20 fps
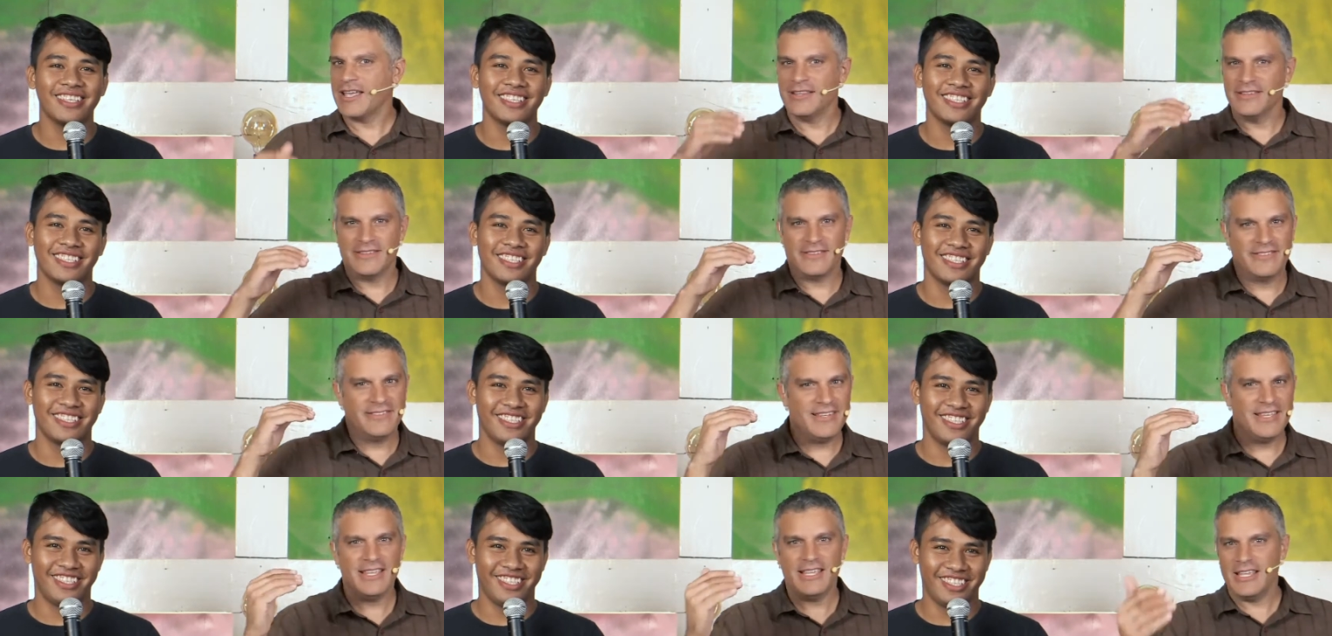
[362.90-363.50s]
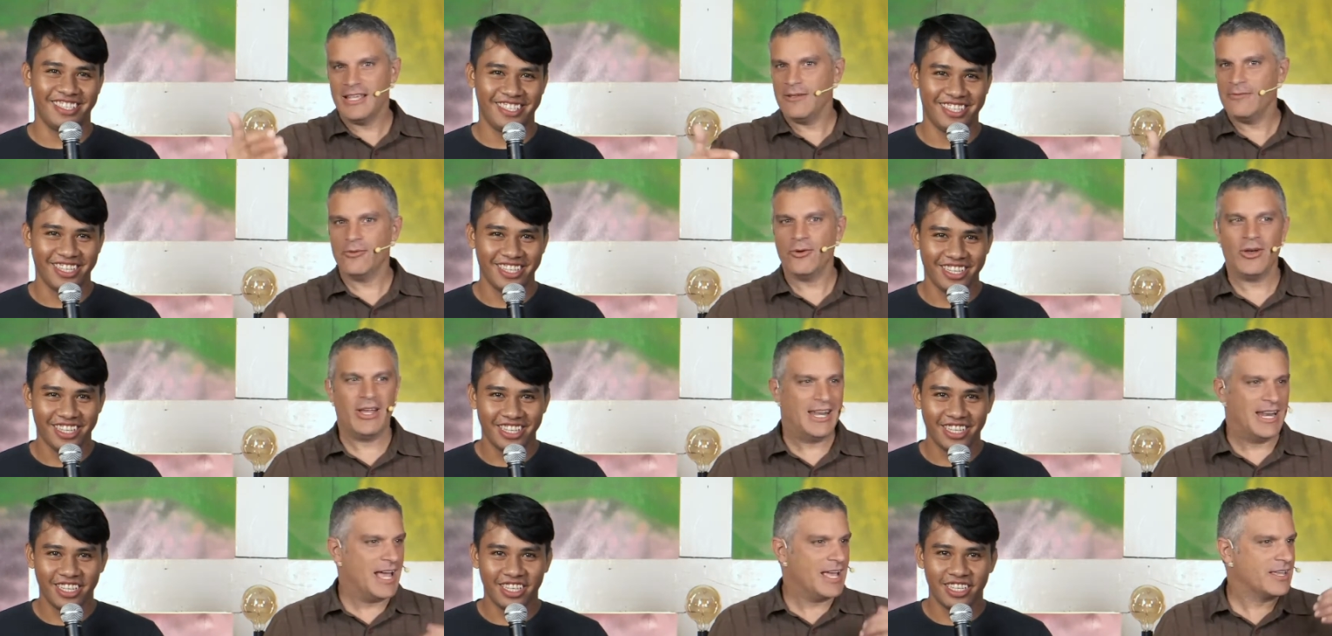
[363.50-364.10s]
Speaker 1: can see
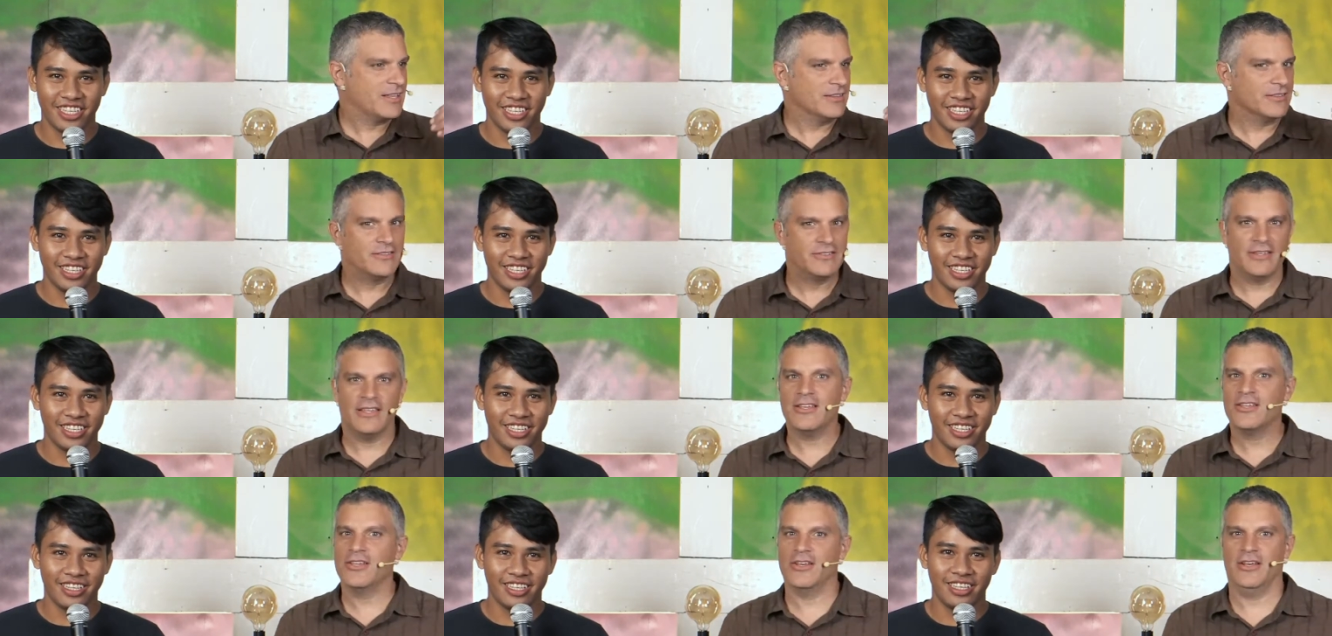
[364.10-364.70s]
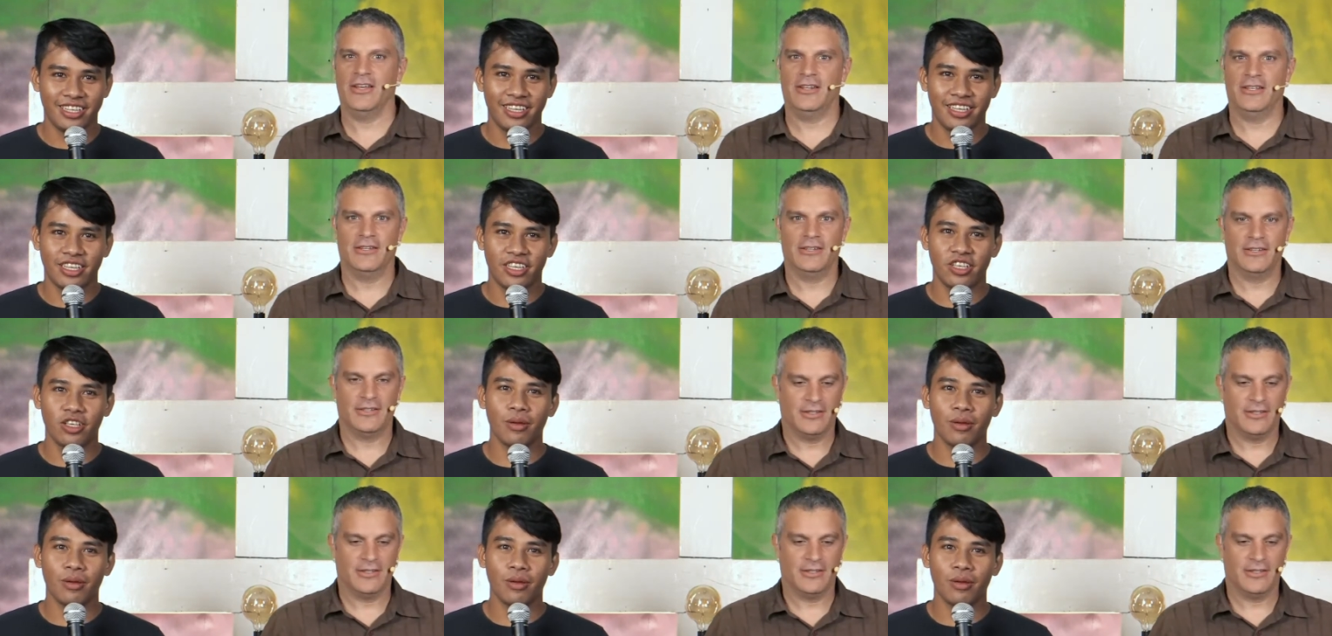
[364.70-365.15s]
evil and I can see good.